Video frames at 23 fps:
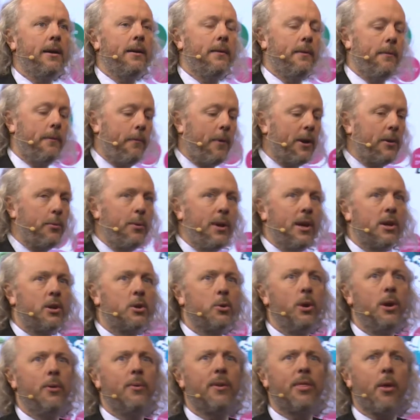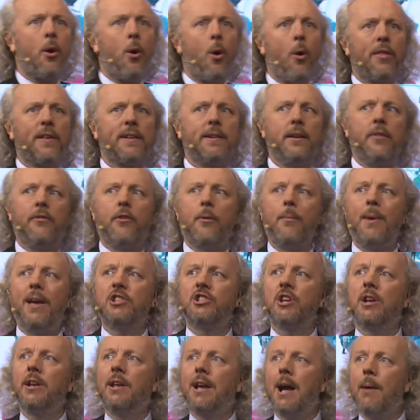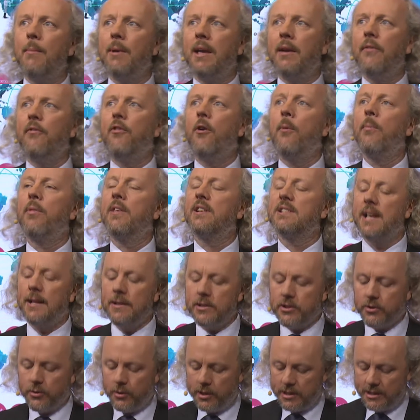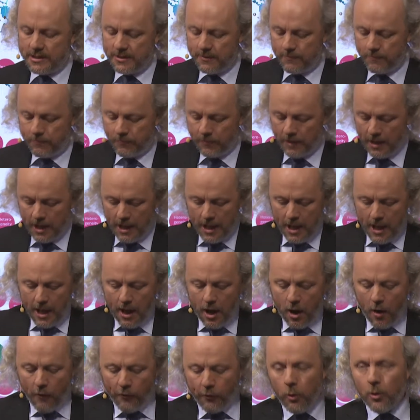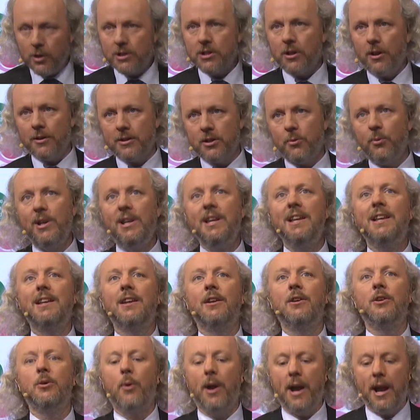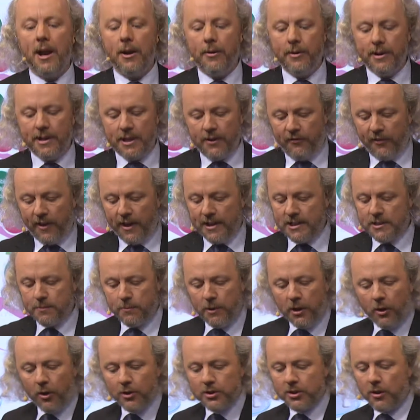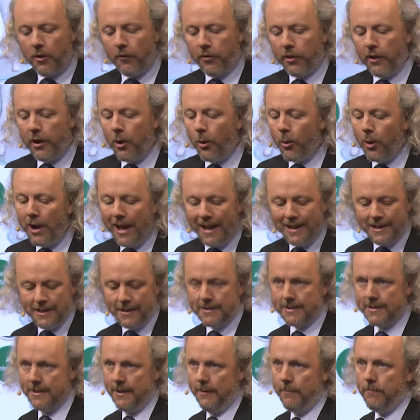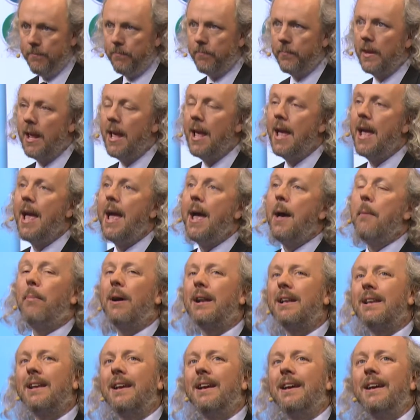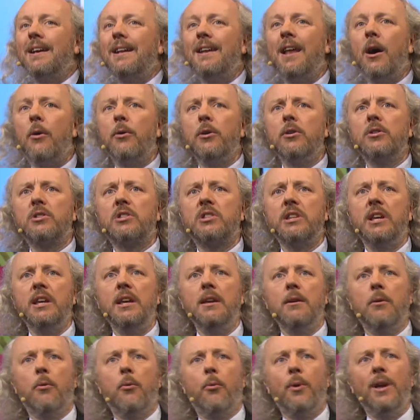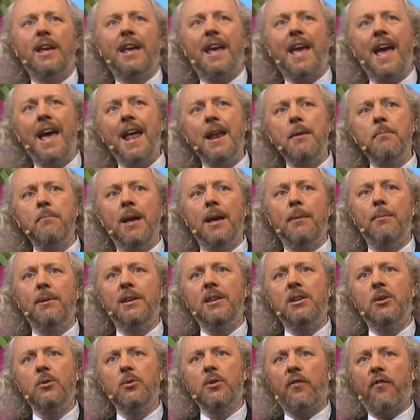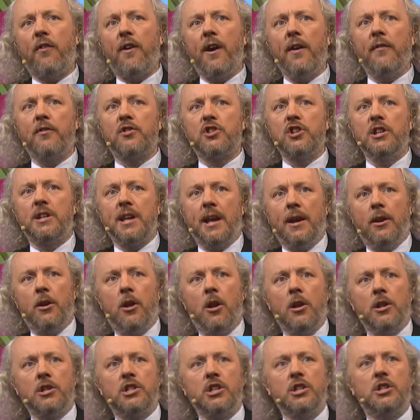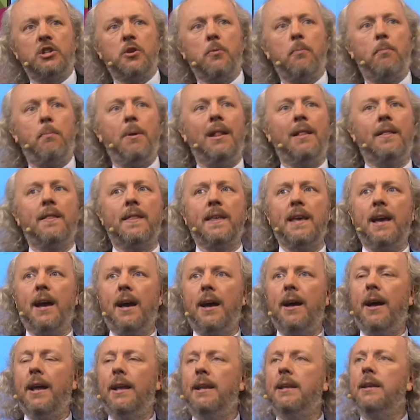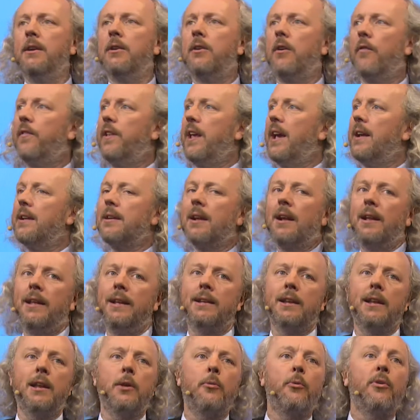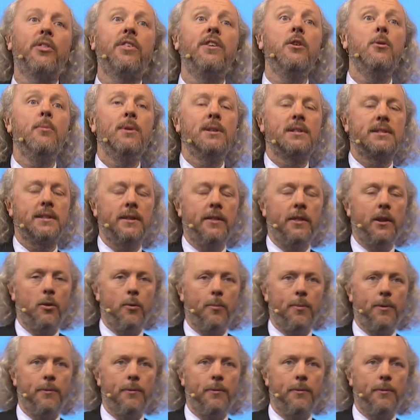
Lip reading: what we are doing with all this information coming from the sensors. Of course, also we need a new air interface because of the low latency. But now you see we can maybe use 5G technology to build the idea of tactile internet with humans in the loop.